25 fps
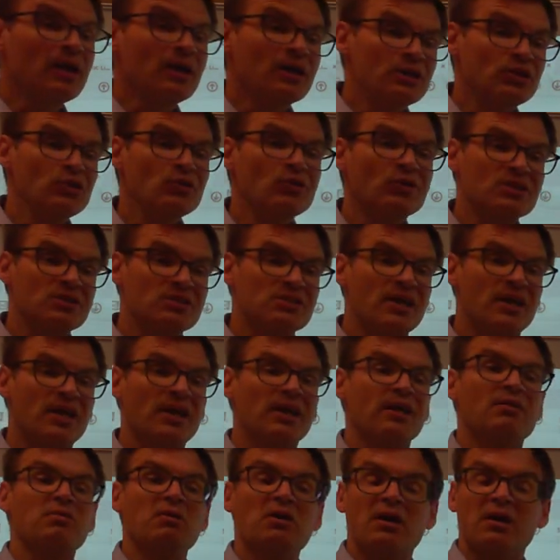you could
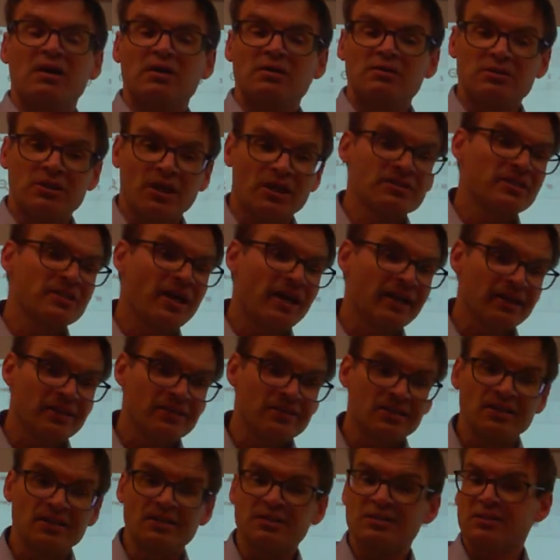say does not
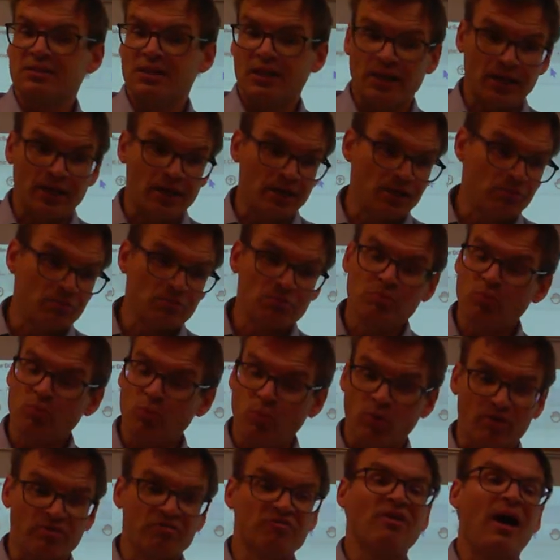exist, and
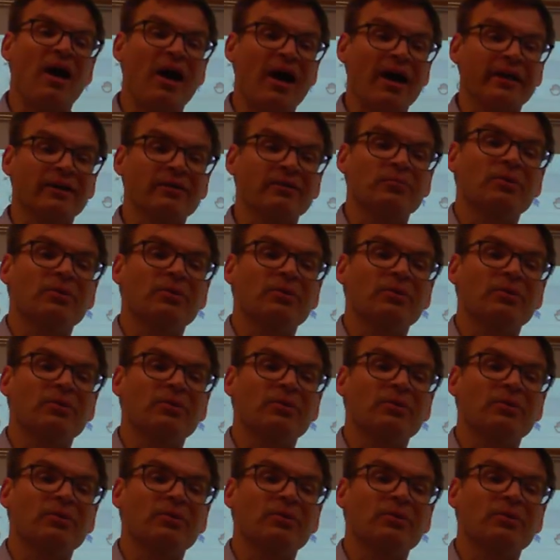we're fine,